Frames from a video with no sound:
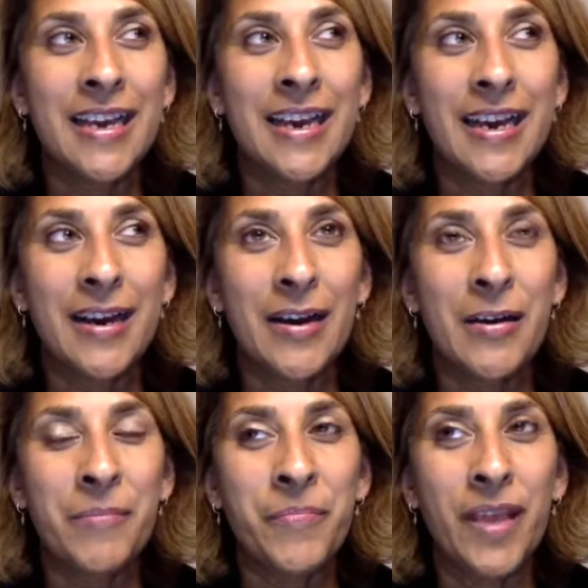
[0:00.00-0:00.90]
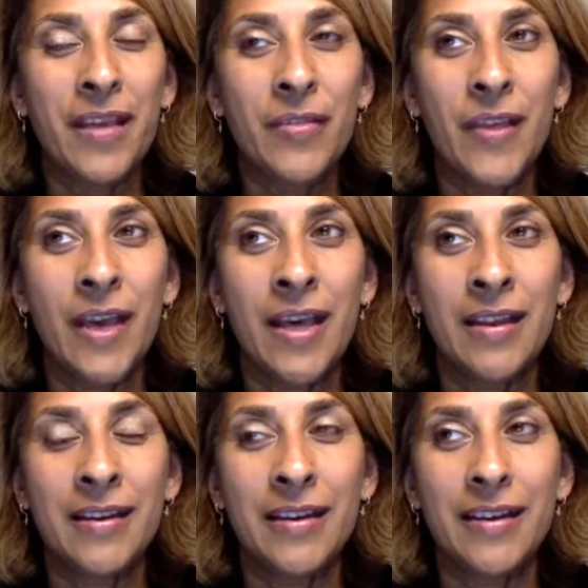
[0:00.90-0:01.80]
And
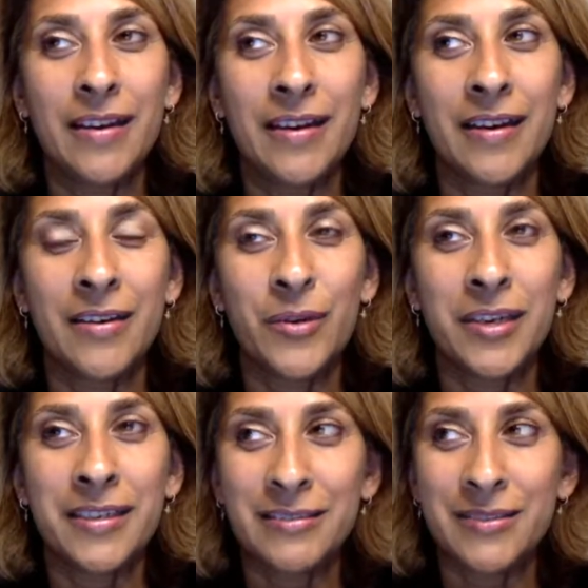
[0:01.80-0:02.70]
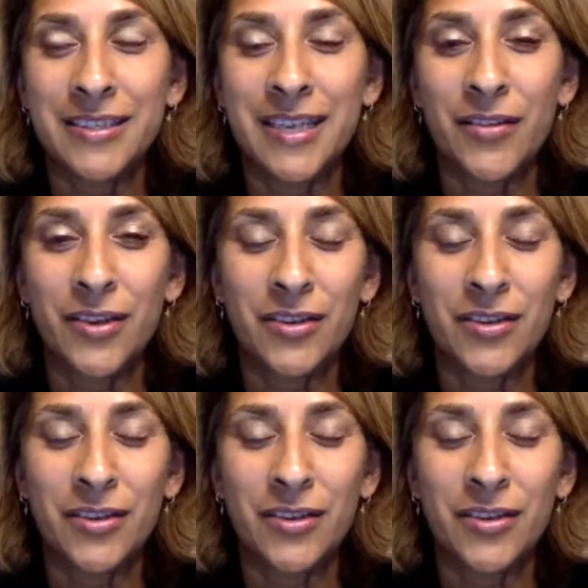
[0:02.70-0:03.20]
then what else was down there?